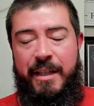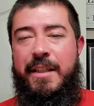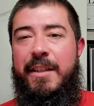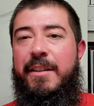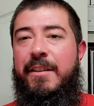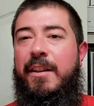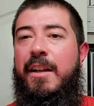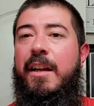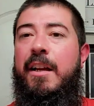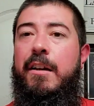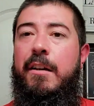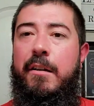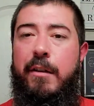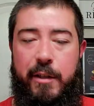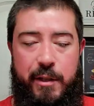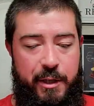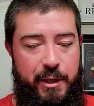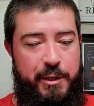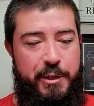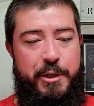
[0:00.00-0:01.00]
like, oh, I
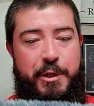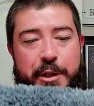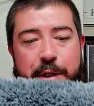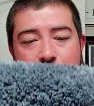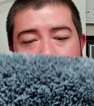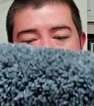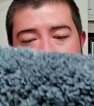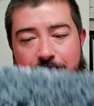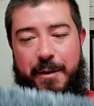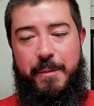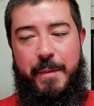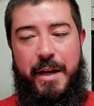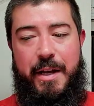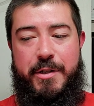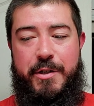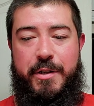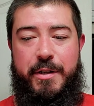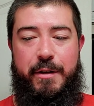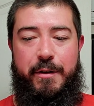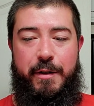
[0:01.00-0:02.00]
thought you just had an
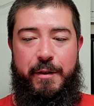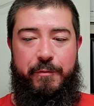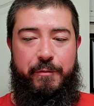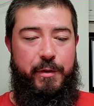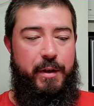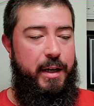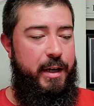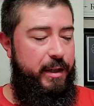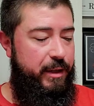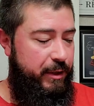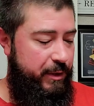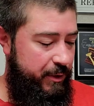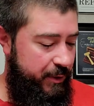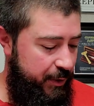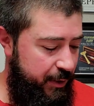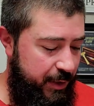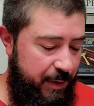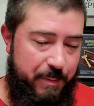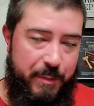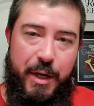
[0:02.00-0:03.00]
imaginary friend. You know, you
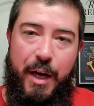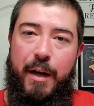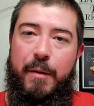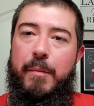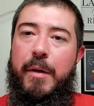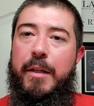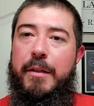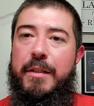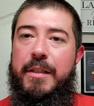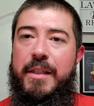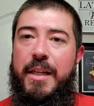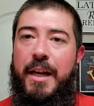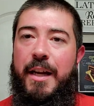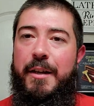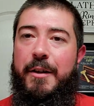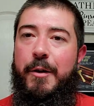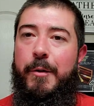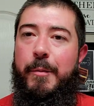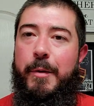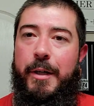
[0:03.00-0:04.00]
keep talking about this guy,
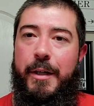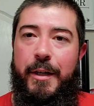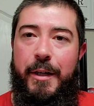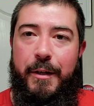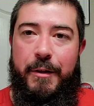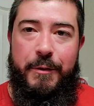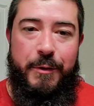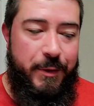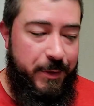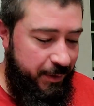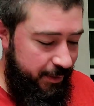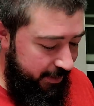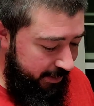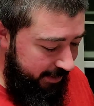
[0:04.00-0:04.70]
nobody knows.